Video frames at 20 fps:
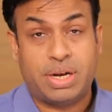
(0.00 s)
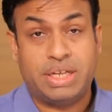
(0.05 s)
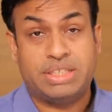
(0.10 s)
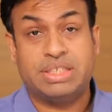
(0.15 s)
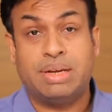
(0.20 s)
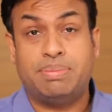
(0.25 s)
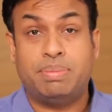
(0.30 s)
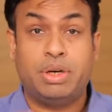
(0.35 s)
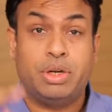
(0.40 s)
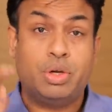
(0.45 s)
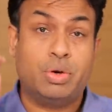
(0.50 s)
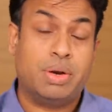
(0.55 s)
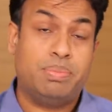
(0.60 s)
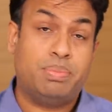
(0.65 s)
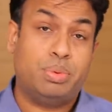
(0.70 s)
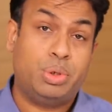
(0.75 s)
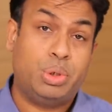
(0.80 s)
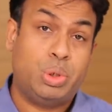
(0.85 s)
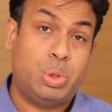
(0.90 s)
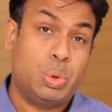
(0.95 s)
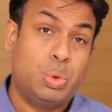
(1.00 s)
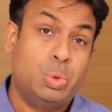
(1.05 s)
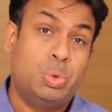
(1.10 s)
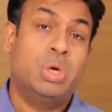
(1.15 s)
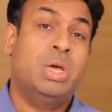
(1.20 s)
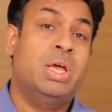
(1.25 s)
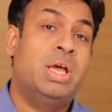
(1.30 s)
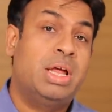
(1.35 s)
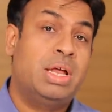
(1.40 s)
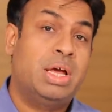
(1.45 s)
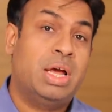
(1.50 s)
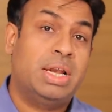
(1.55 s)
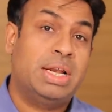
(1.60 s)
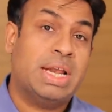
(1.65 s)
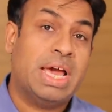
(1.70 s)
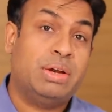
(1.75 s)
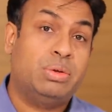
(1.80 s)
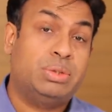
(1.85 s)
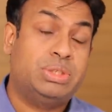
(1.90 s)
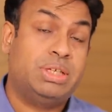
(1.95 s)
For example, you can put two
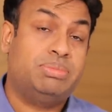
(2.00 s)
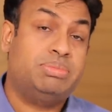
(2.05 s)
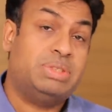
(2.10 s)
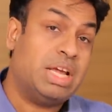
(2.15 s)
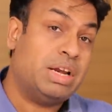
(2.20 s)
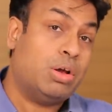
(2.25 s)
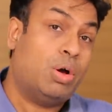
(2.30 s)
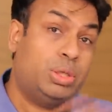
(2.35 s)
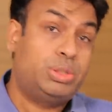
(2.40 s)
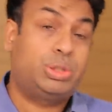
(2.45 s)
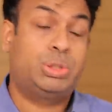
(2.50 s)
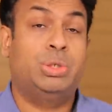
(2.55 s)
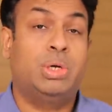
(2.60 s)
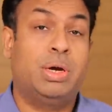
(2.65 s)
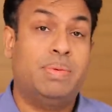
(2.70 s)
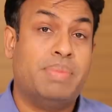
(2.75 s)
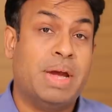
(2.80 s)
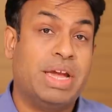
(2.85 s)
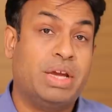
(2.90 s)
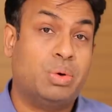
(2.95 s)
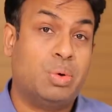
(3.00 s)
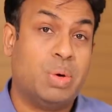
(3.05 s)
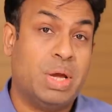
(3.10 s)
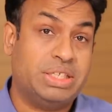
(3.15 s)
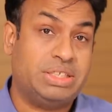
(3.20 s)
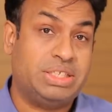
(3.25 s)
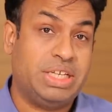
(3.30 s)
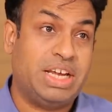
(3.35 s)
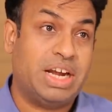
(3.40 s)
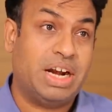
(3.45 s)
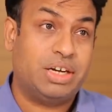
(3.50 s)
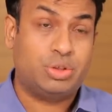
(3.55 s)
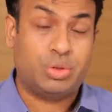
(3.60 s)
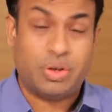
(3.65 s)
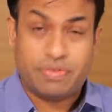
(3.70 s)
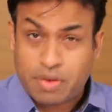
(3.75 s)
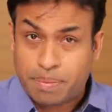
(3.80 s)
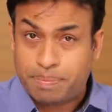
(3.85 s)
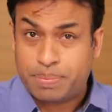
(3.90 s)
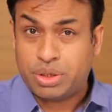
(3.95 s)
nano SIMs and also a micro SD card.
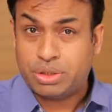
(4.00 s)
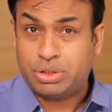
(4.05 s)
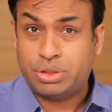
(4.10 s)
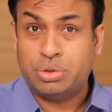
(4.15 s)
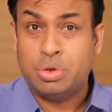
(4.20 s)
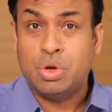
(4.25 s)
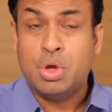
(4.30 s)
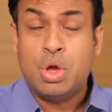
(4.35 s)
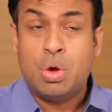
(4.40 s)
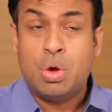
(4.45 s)
So if you're a person